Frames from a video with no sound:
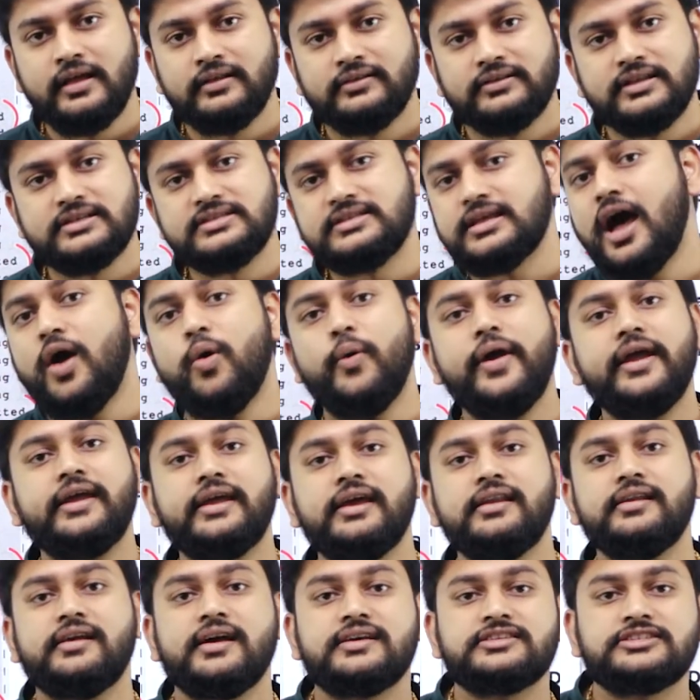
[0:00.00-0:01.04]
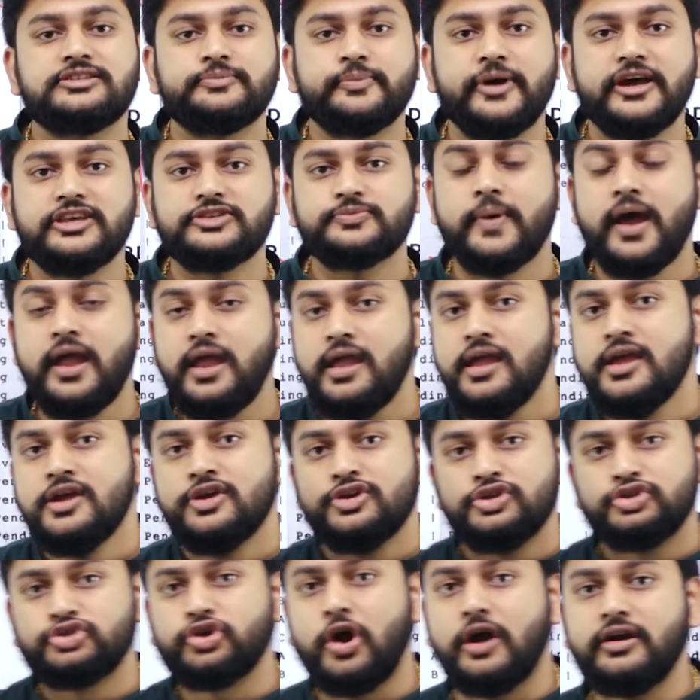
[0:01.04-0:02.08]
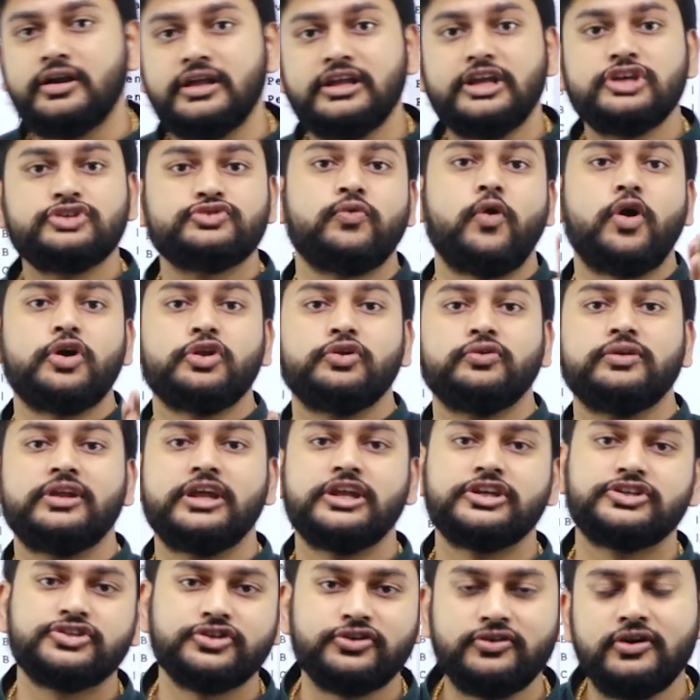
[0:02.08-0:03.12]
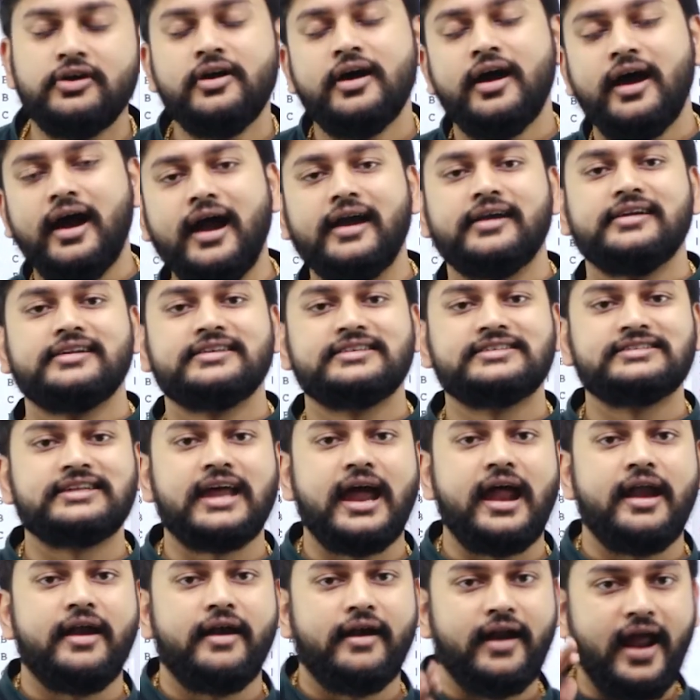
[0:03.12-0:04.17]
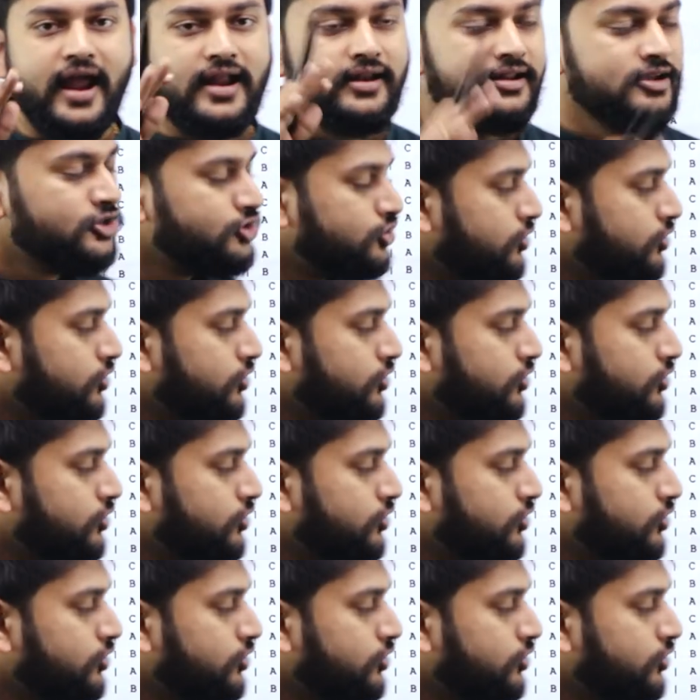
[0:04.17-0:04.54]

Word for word: This is how I can customize my sorting is what you need to understand, right?